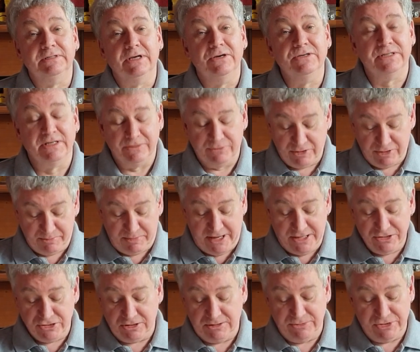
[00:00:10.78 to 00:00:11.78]
dowsing with
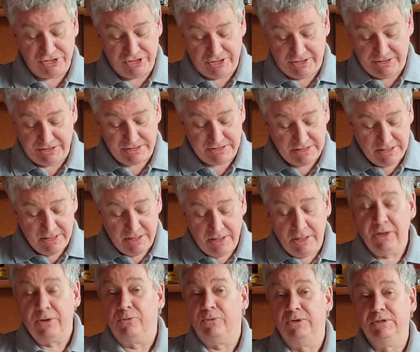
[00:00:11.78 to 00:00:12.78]
pendulum charts,
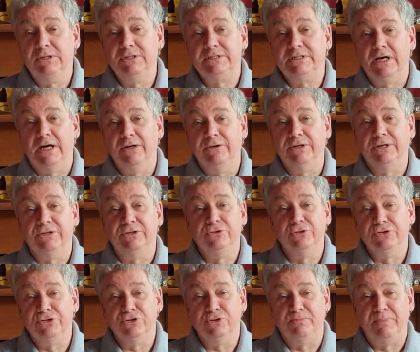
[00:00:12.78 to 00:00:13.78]
we looked at how you can
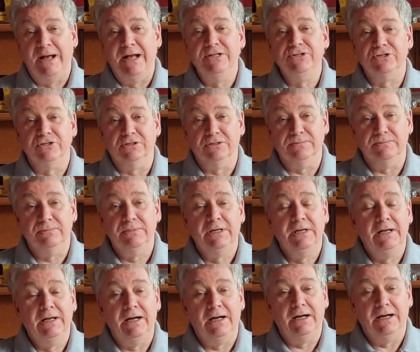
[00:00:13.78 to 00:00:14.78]
use your pendulum
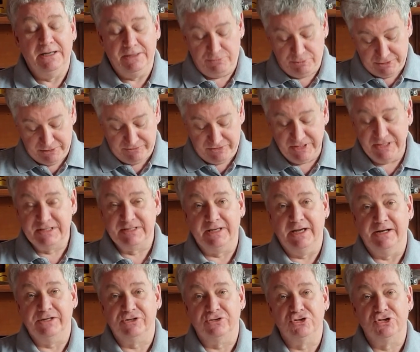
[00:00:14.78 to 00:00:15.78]
and one of these
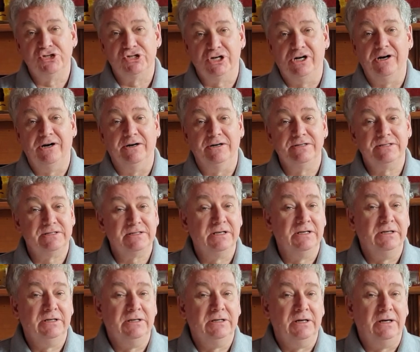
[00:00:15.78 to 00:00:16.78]
sectored charts
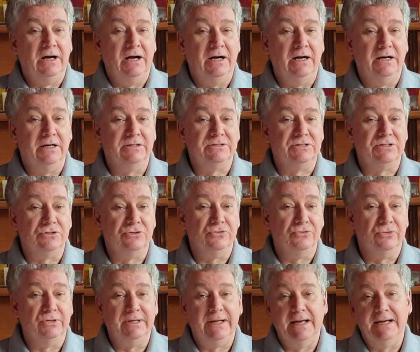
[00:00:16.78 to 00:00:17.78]

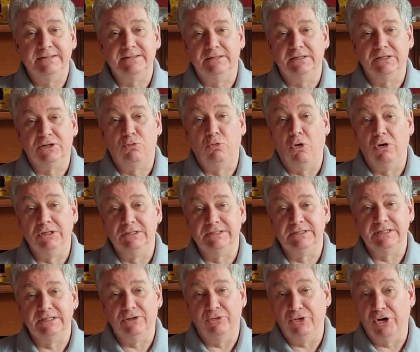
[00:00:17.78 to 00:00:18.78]
to get a
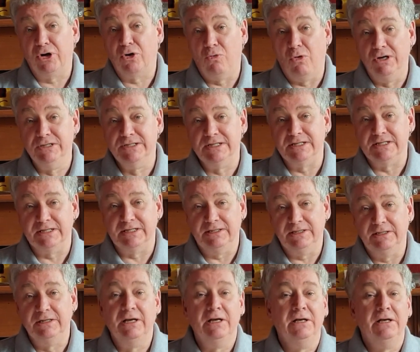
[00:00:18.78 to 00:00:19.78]
quality or a
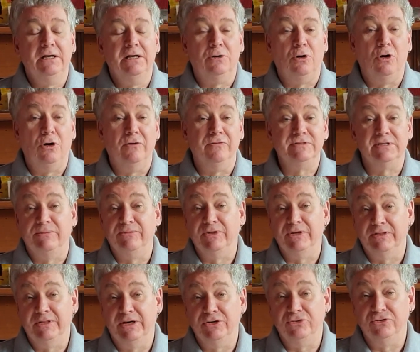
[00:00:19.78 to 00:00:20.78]
quantity of
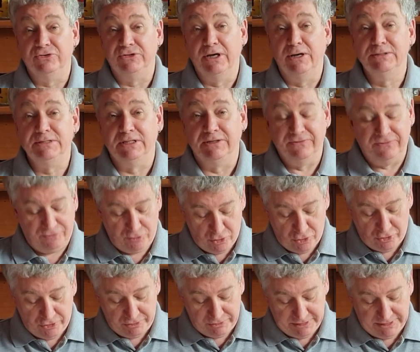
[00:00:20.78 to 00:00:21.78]
something that you're dowsing
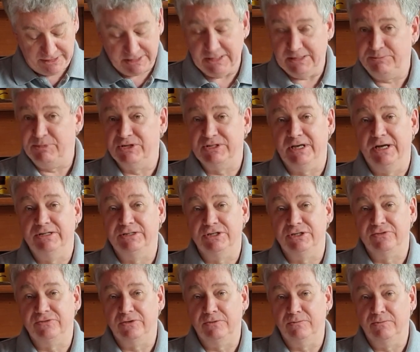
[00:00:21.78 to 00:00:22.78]
for, like a
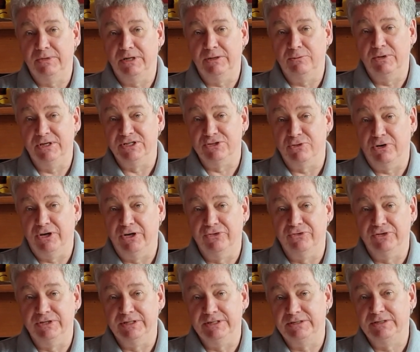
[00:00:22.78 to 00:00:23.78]
percentage from 1 to
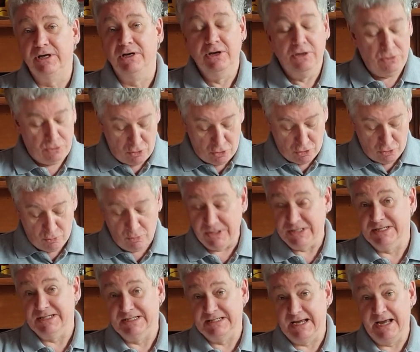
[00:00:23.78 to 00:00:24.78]
100 or
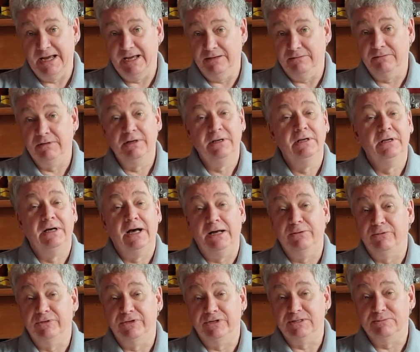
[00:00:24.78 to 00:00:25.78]
1 to 10,
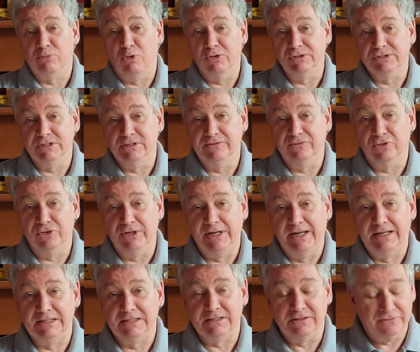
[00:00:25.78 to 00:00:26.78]
and whether it's positive or
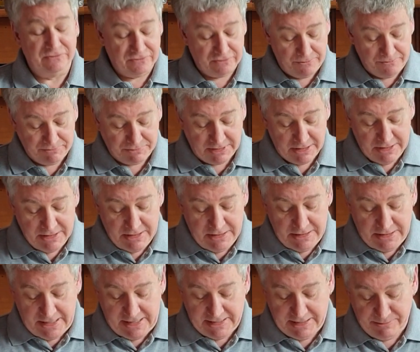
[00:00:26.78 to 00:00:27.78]
negative.
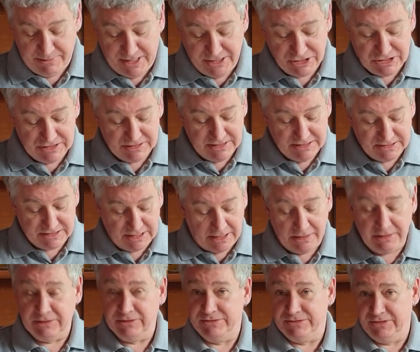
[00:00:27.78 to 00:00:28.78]
And I mentioned these
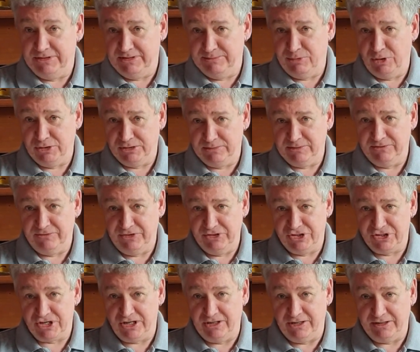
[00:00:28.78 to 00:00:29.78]
colours on the bottom of the
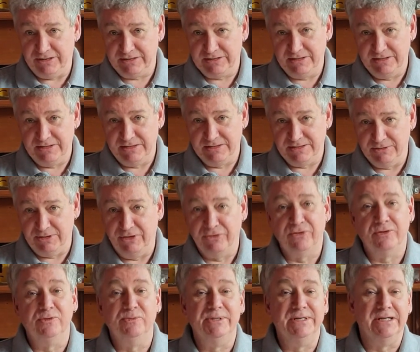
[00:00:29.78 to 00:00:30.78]
chart, so I
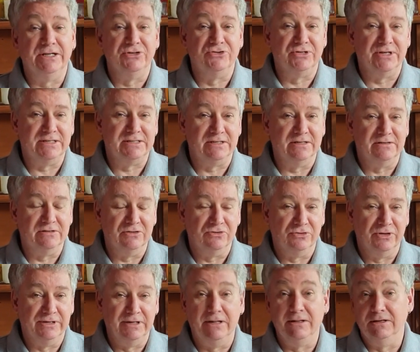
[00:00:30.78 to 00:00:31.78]
thought it would be interesting to
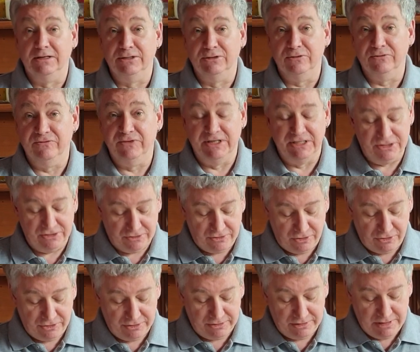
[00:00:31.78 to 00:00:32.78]
do another little video
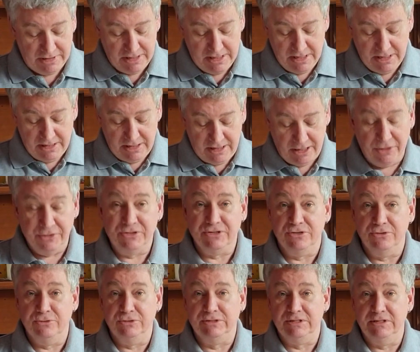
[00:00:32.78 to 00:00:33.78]
on how to
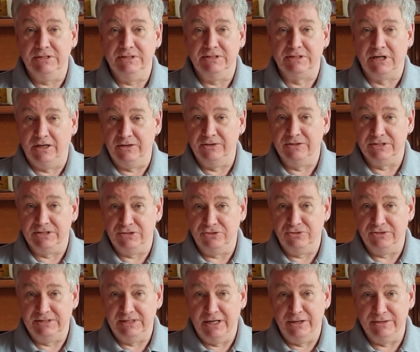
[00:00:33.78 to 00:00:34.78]
use these colours in
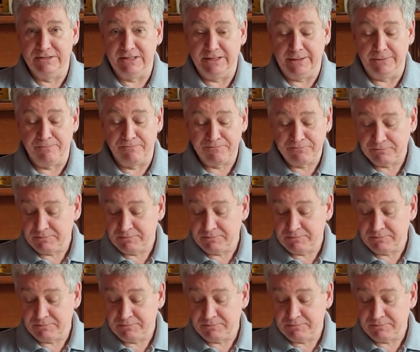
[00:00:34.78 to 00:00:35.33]
your dowsing.